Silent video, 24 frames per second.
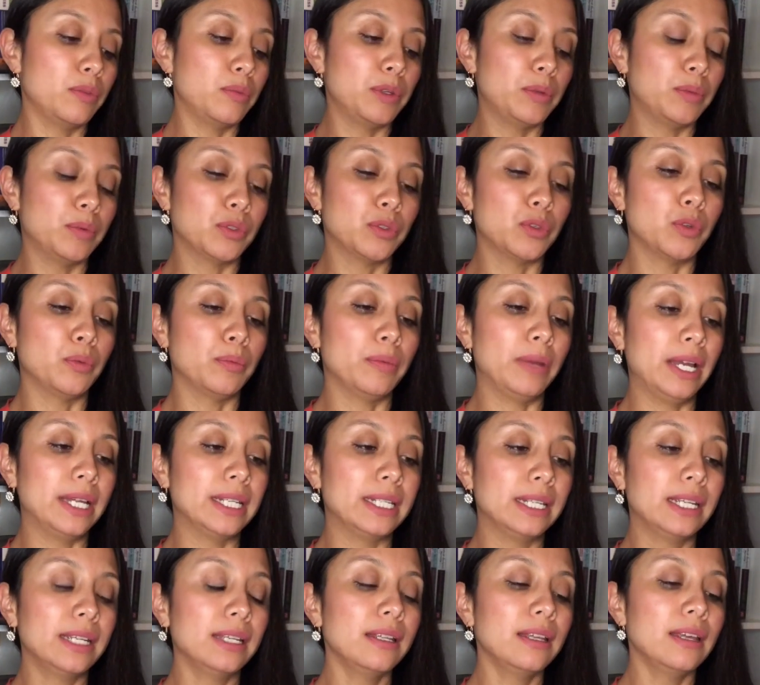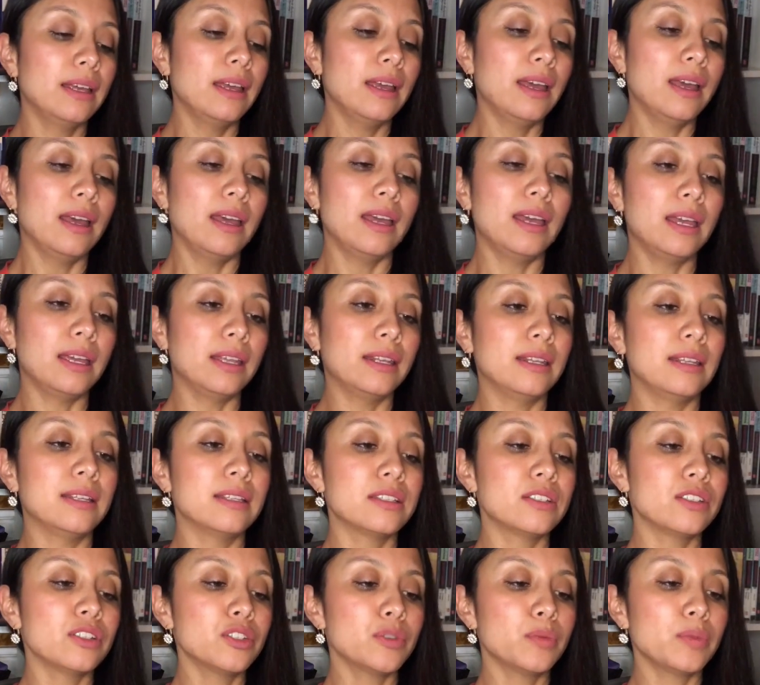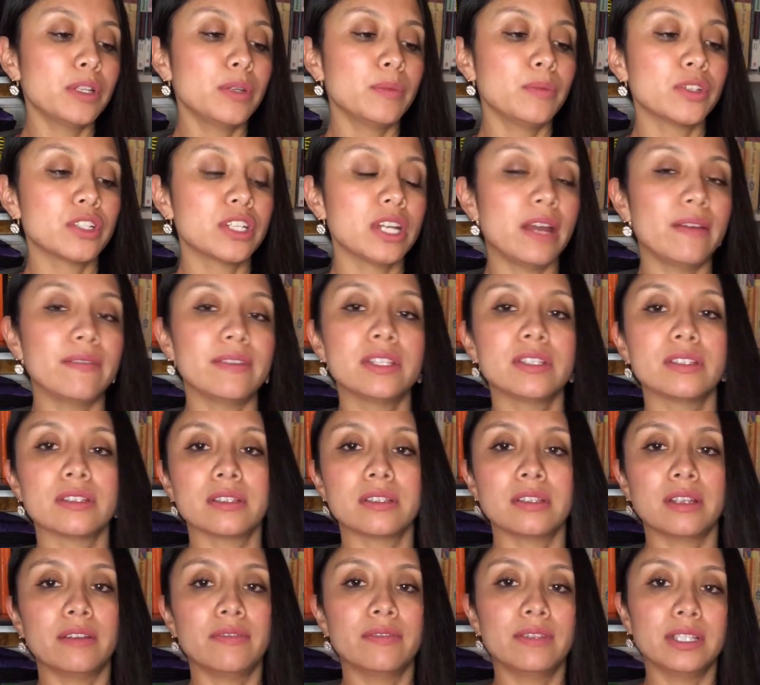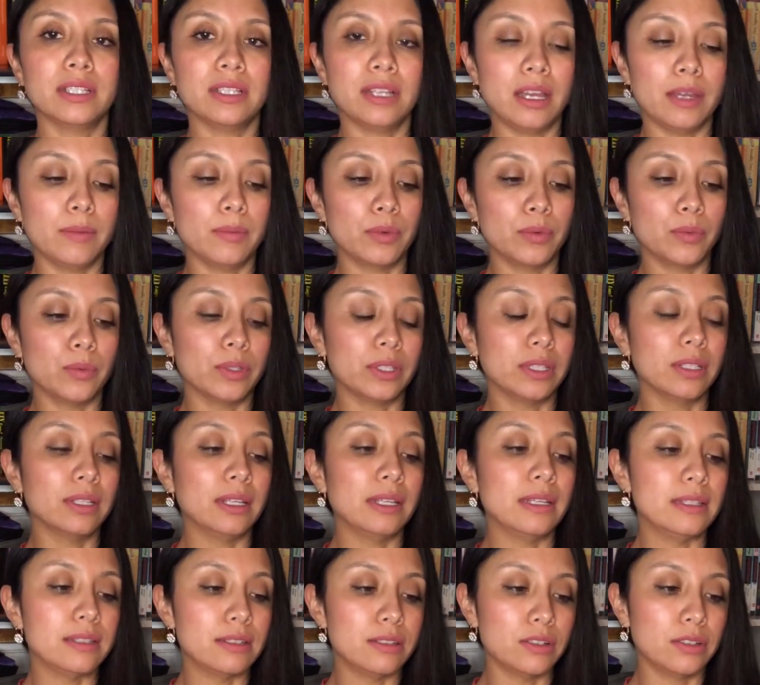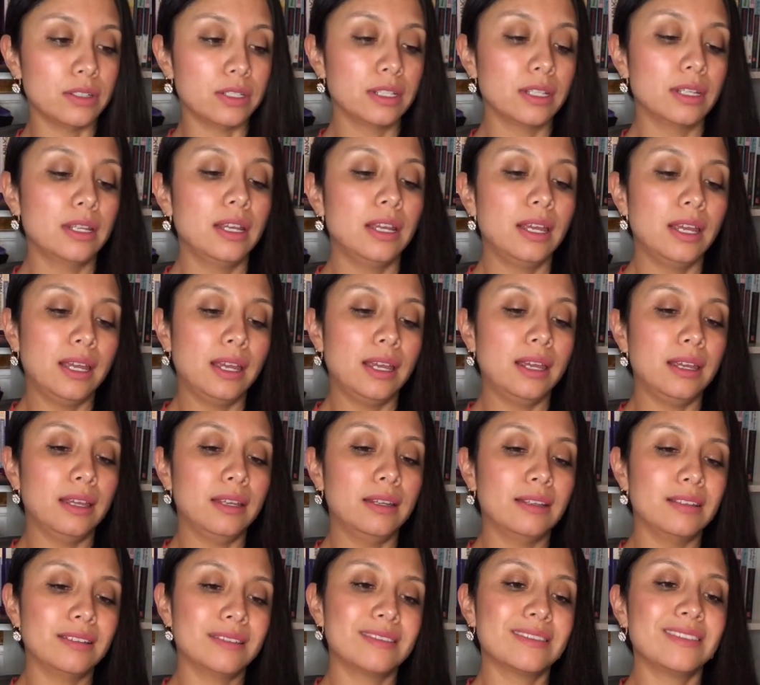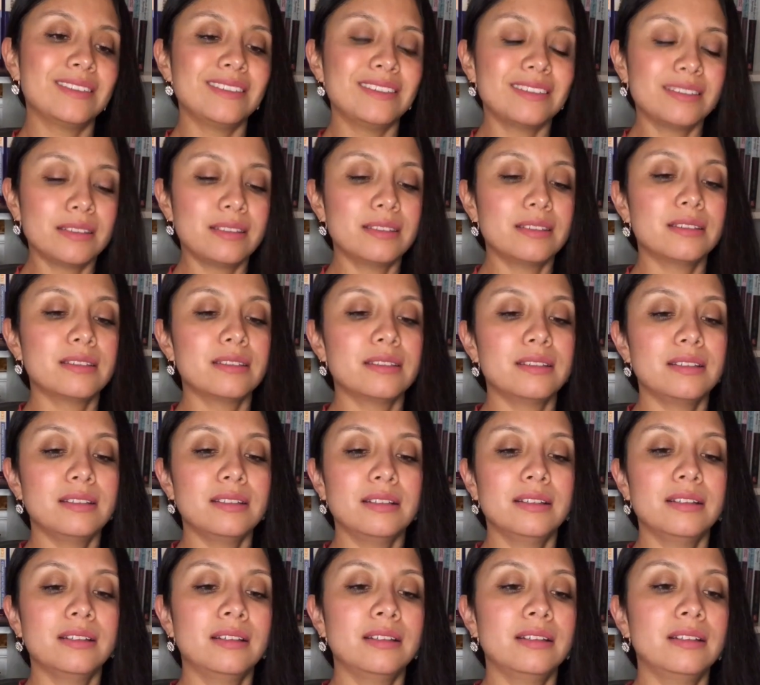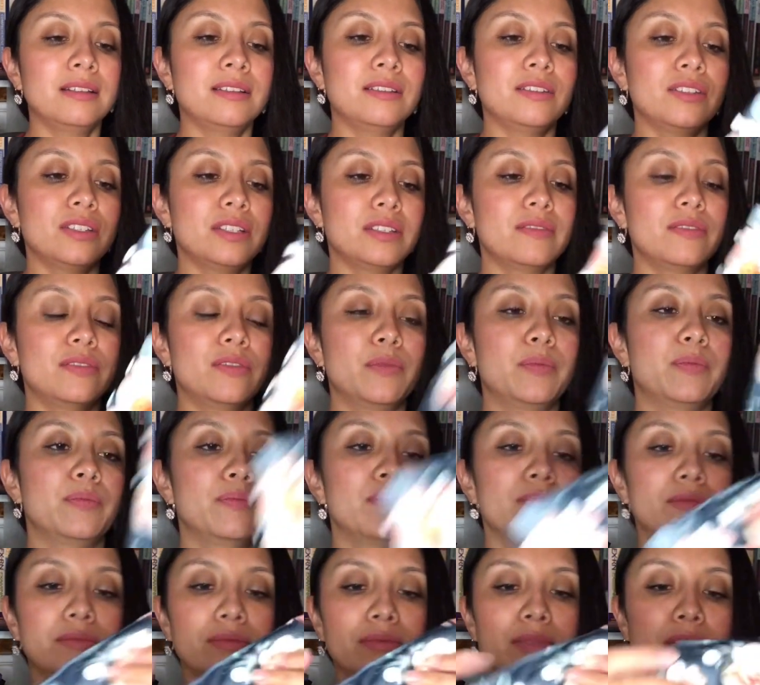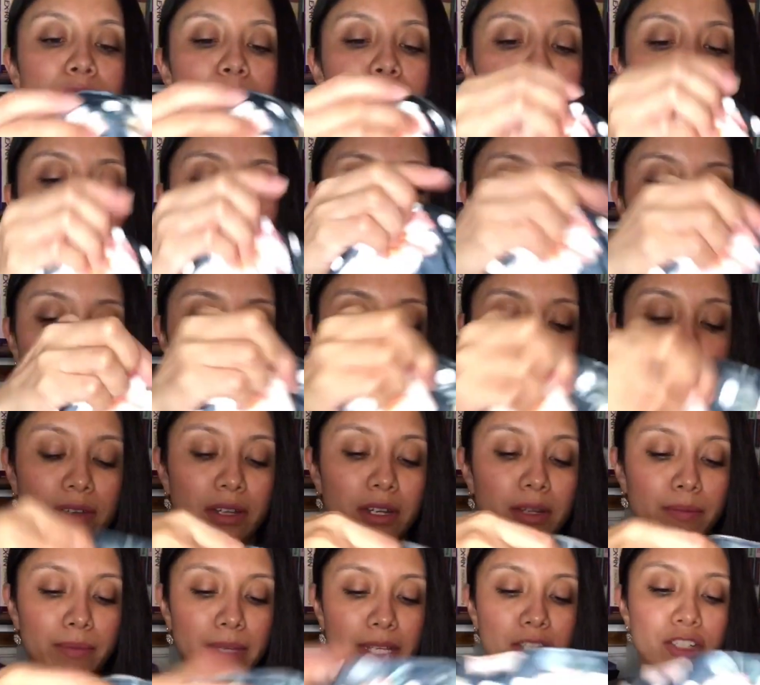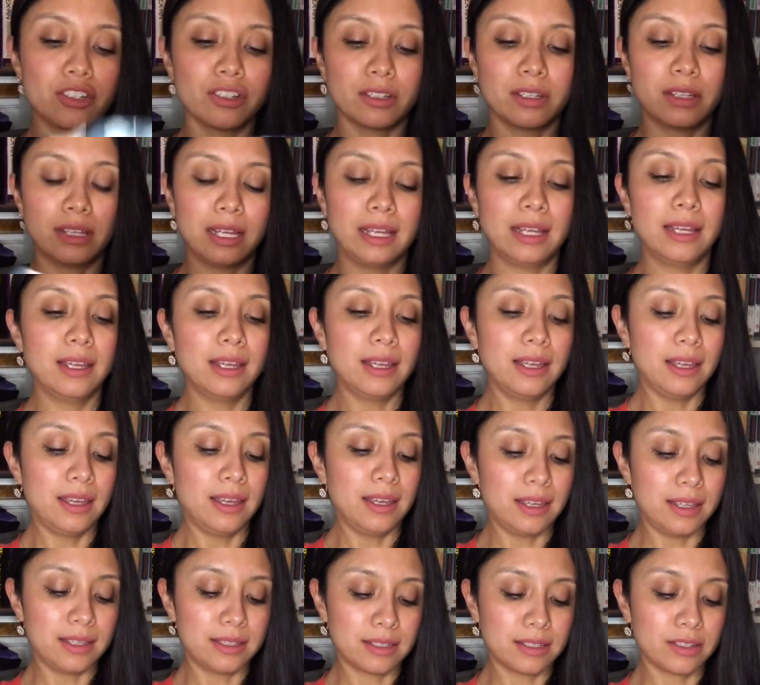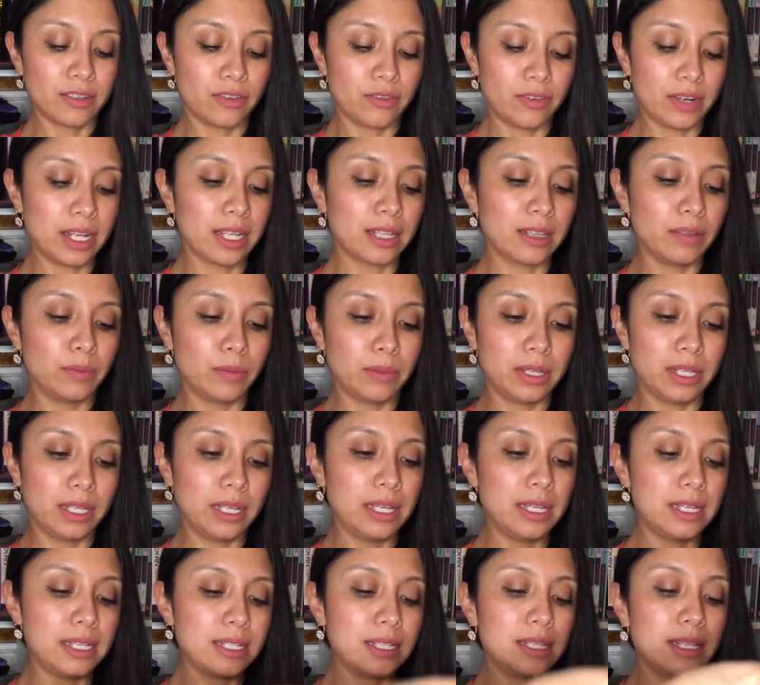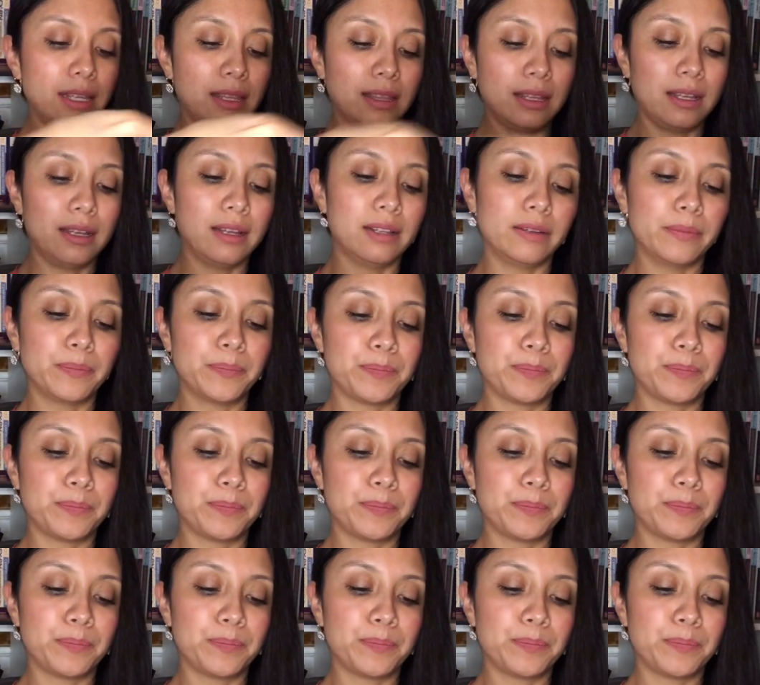people don't mind it, and it's just pretty much having to stuff the diaper with the insert, and it's just pretty much stuff it and make sure that it's correctly placed, and that